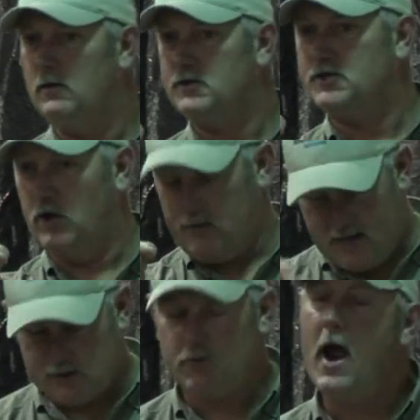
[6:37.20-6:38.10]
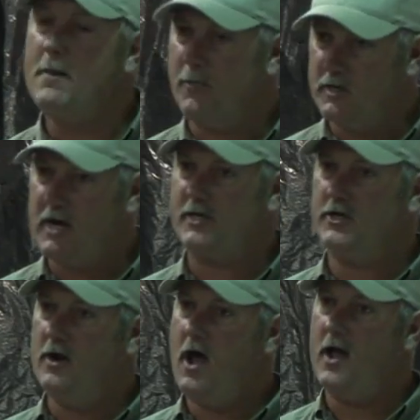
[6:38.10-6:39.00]
So that's right, protect
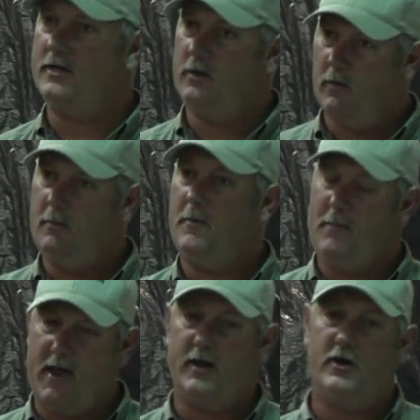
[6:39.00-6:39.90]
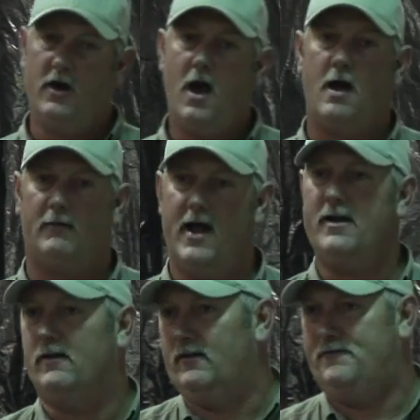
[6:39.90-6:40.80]
your knot. You don't want to be banging your knot,
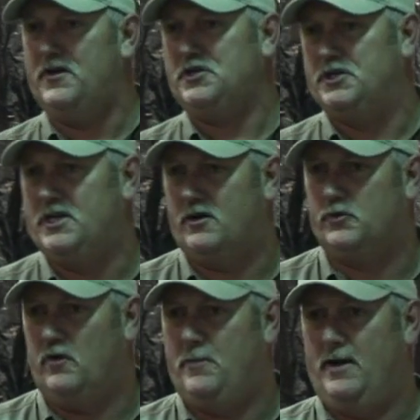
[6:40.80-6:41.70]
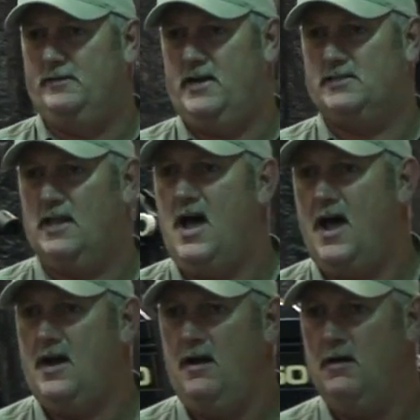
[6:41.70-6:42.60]
right? You're only fishing 10 or 12 pound test
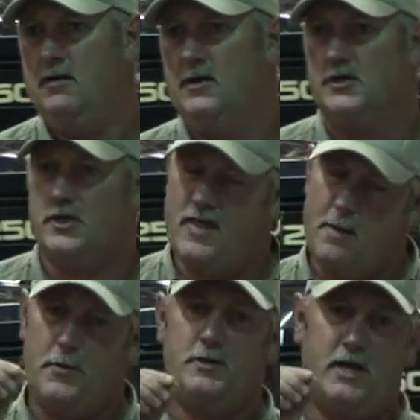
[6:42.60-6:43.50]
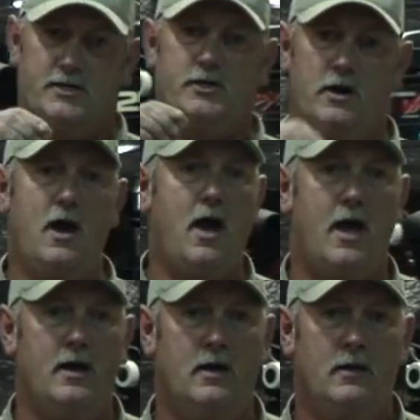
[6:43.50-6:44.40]
line, so that protects your
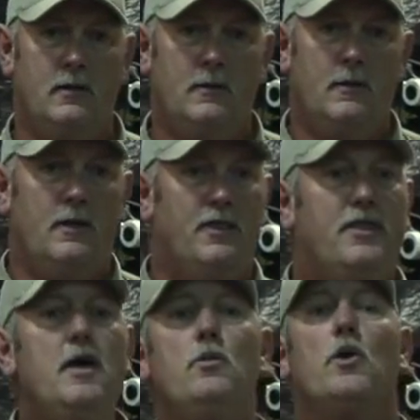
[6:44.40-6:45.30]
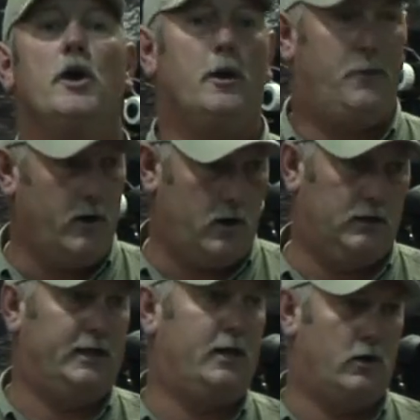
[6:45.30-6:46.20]
knot. Then we're going to put our
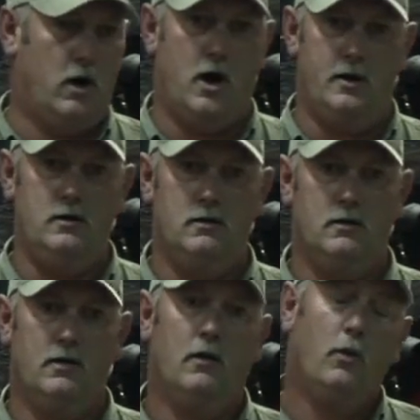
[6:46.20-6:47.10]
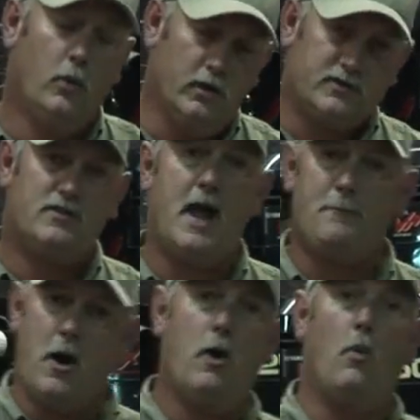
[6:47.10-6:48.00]
leader on. We'll
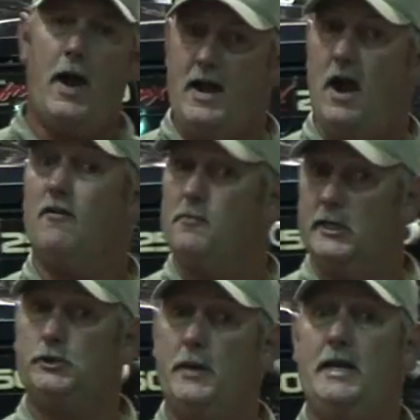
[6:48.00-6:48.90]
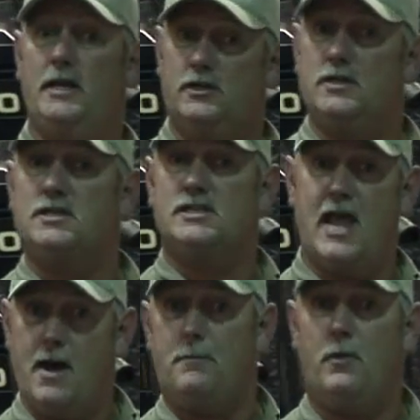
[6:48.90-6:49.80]
snap our weight however much we need to the
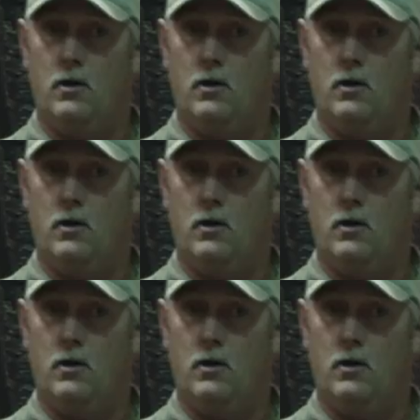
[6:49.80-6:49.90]
snap